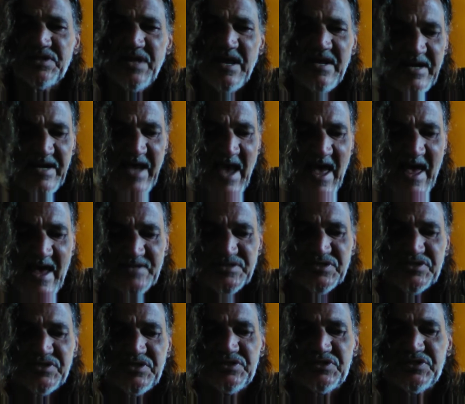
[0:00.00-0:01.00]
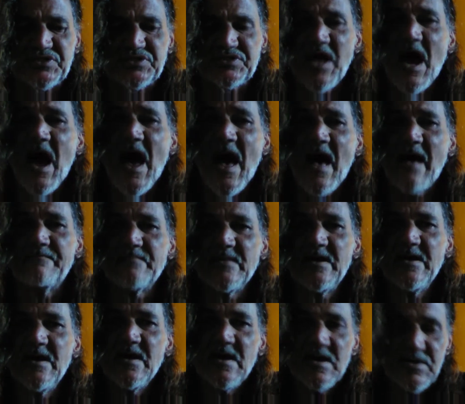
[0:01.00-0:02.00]
has to stop.
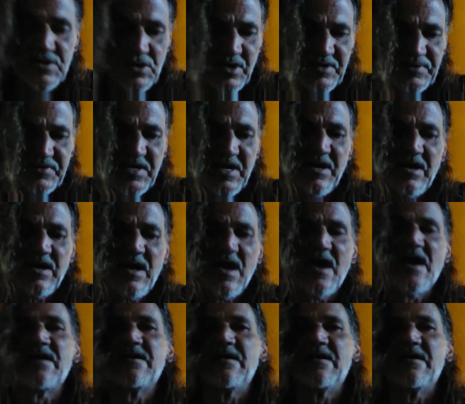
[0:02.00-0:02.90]
North Carolina,